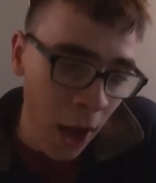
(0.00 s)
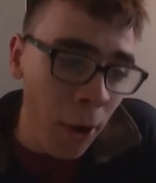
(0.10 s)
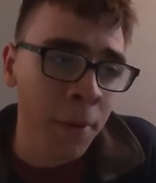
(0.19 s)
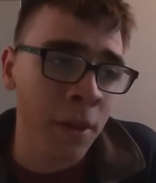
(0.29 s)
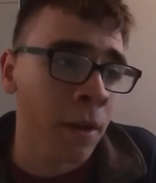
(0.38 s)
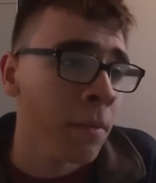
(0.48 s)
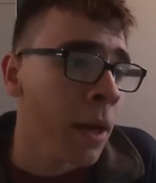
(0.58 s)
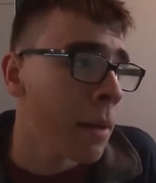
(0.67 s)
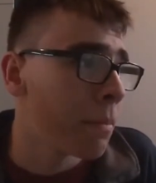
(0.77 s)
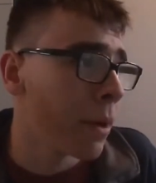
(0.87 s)
helping
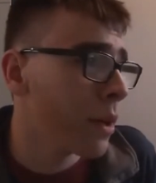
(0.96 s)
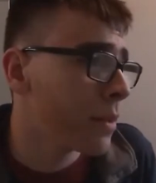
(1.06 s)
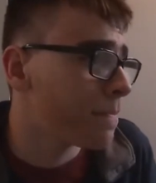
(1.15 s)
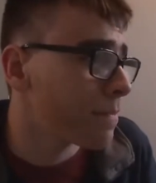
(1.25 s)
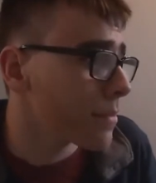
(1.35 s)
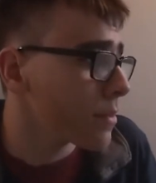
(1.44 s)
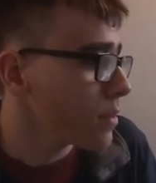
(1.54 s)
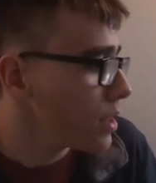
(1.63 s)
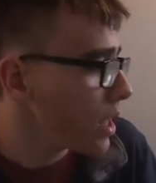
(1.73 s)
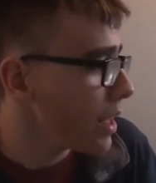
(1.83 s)
them, but
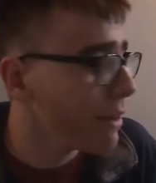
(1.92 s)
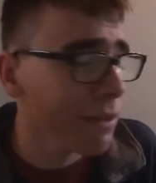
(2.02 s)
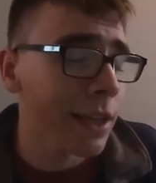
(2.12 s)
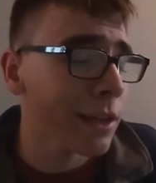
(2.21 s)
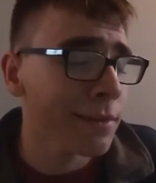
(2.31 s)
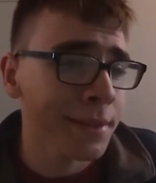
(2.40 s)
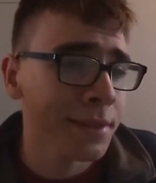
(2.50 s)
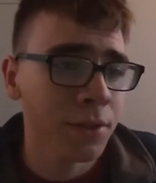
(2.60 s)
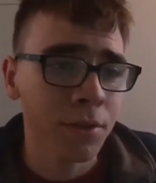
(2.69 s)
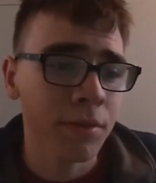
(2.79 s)
they realized what
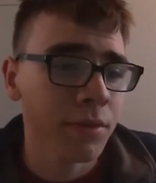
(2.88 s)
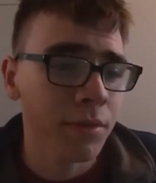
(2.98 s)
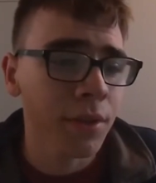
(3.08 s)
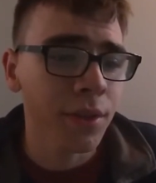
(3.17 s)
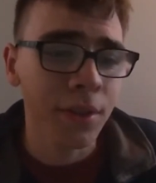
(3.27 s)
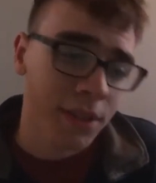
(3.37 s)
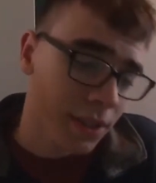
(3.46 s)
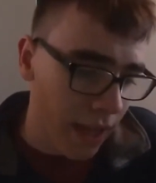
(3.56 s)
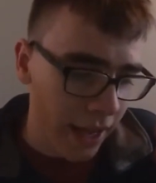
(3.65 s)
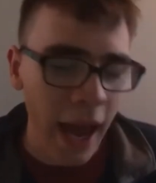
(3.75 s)
he was doing was wrong,
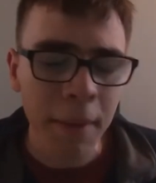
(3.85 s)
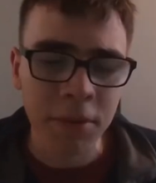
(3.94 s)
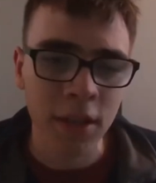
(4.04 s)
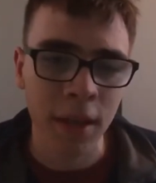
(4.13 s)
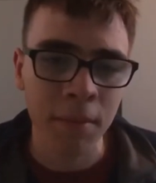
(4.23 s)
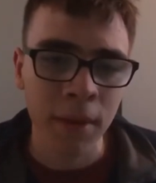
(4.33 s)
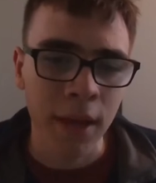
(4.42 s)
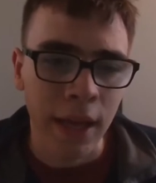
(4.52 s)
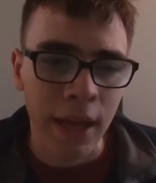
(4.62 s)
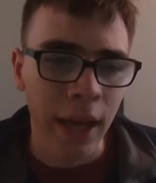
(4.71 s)
so they captured him
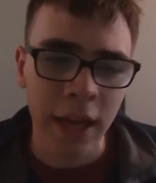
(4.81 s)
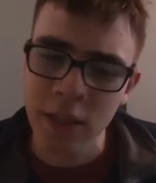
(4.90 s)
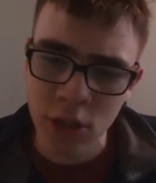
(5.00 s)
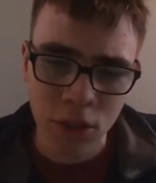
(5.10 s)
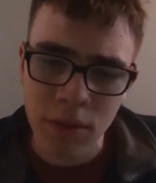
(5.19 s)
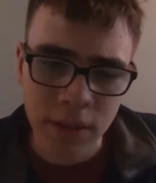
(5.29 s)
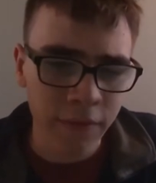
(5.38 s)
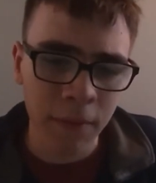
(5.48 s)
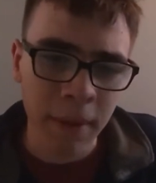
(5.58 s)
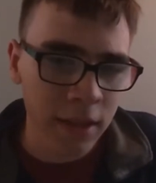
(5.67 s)
and just used
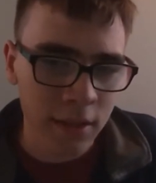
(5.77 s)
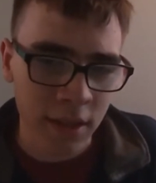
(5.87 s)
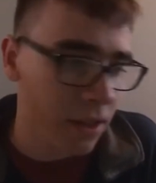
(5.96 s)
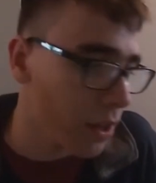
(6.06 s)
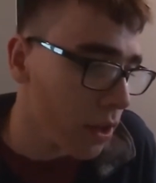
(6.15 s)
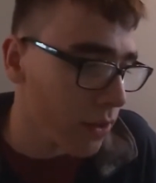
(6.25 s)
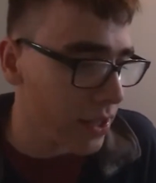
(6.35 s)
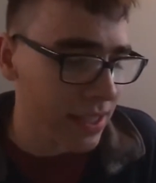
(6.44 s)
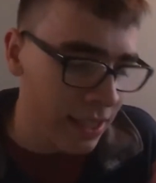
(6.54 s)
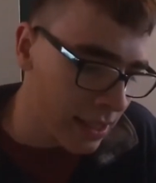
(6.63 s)
him for medicine. And the only
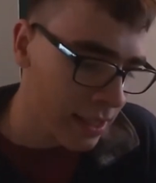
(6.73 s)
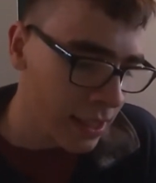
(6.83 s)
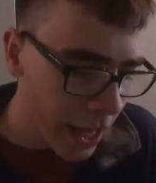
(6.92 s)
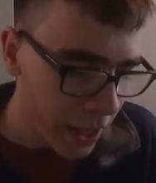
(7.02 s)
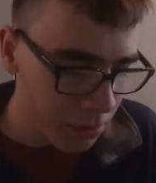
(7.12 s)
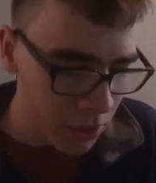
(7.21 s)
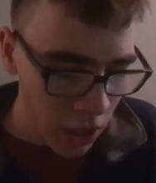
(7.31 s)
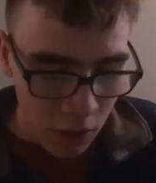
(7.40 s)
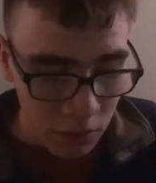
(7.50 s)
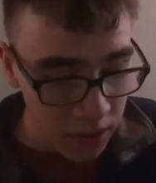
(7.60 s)
reason he escaped
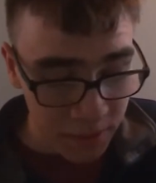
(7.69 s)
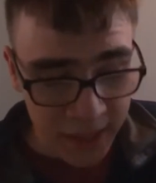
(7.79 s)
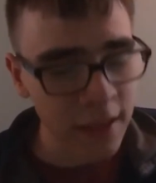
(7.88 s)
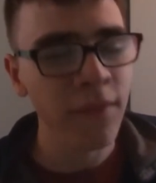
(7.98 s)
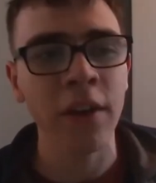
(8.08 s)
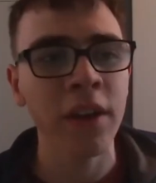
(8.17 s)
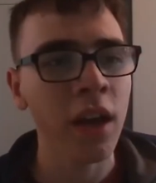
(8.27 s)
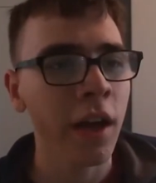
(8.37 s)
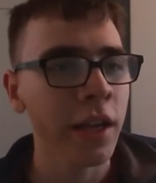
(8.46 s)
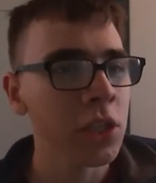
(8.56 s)
was because a very
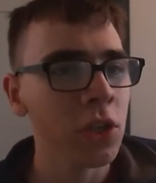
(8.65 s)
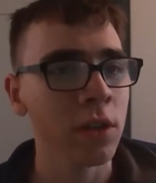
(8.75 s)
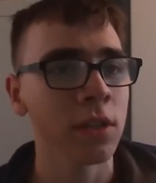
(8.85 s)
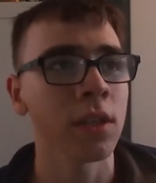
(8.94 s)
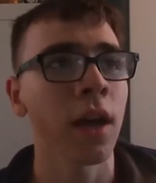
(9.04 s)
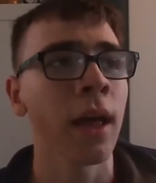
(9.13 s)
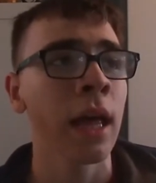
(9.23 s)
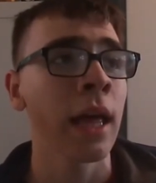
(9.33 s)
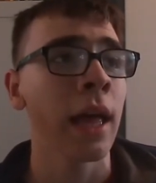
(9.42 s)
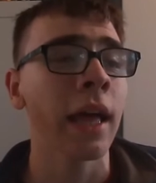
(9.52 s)
kind
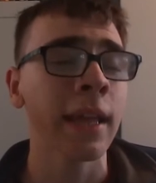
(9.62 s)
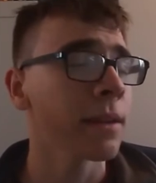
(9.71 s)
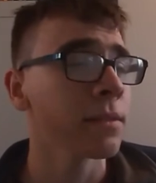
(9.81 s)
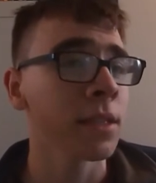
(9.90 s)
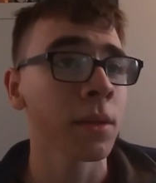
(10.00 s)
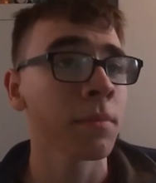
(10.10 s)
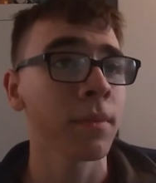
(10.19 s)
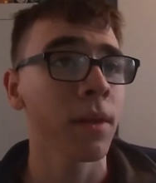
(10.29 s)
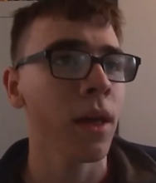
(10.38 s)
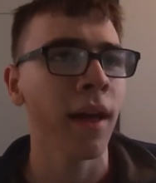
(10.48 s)
doctor announced
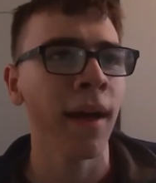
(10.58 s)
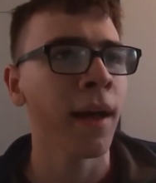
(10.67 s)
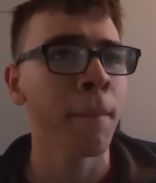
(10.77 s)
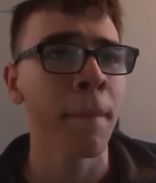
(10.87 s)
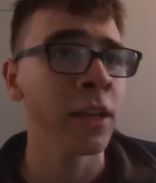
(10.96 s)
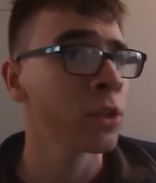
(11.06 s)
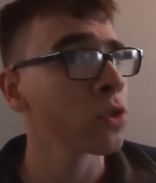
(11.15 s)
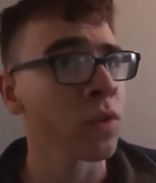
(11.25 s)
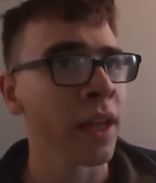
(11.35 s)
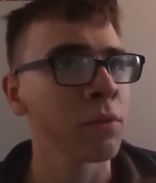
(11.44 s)
him, made
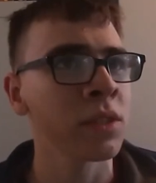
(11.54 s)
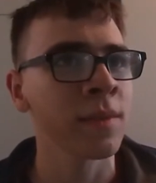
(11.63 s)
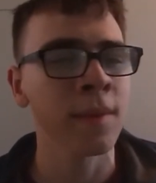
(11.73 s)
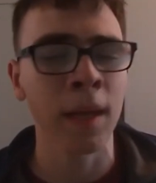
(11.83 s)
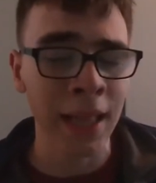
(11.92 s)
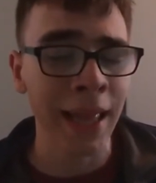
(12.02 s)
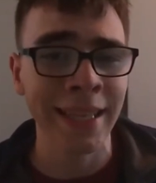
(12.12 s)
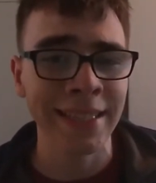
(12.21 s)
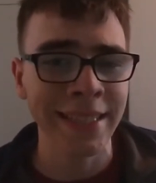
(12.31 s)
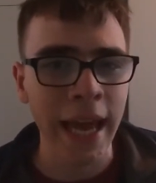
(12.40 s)
sure that he was
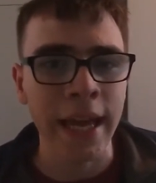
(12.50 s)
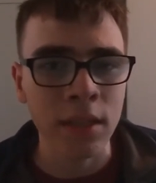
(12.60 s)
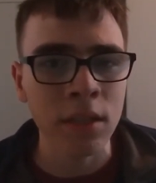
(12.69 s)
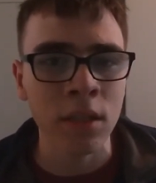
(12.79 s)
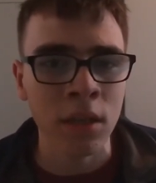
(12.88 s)
declared dead,